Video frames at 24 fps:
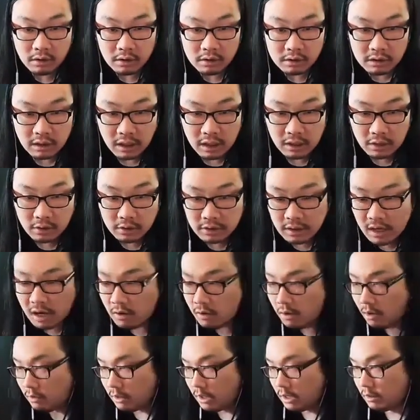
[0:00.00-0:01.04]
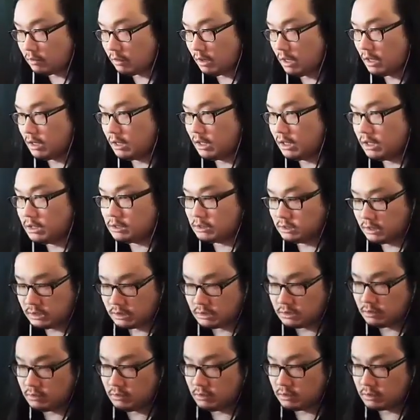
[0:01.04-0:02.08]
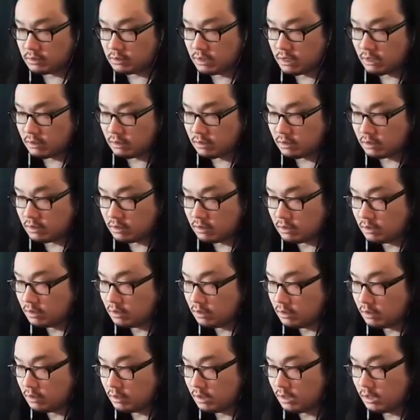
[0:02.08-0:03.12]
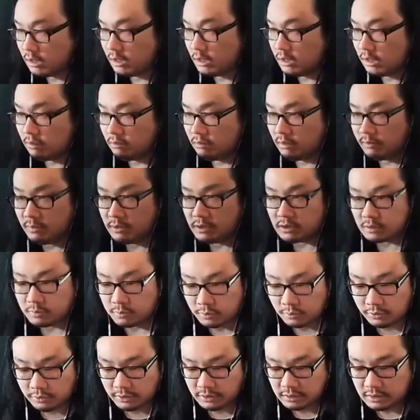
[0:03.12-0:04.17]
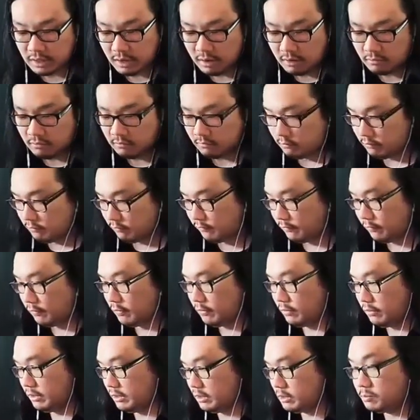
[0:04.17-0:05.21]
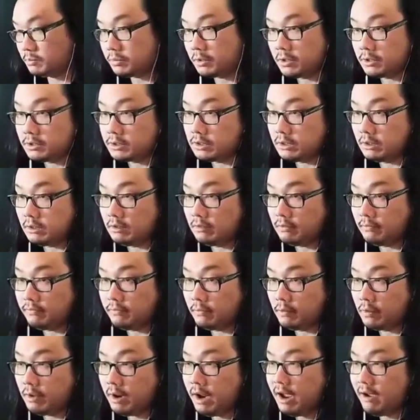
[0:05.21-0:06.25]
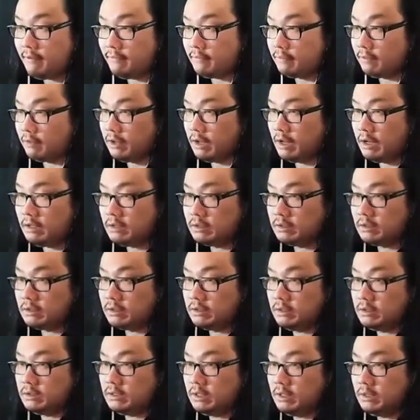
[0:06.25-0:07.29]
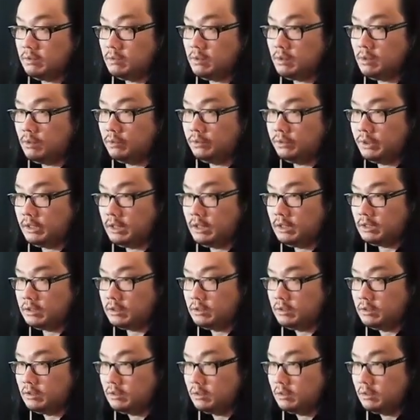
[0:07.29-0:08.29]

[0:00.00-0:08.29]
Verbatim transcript: Sign yours now? Okay, great. Let's let's do yours now then. Um, let me just pull these out for this person for after that, because I am holding it.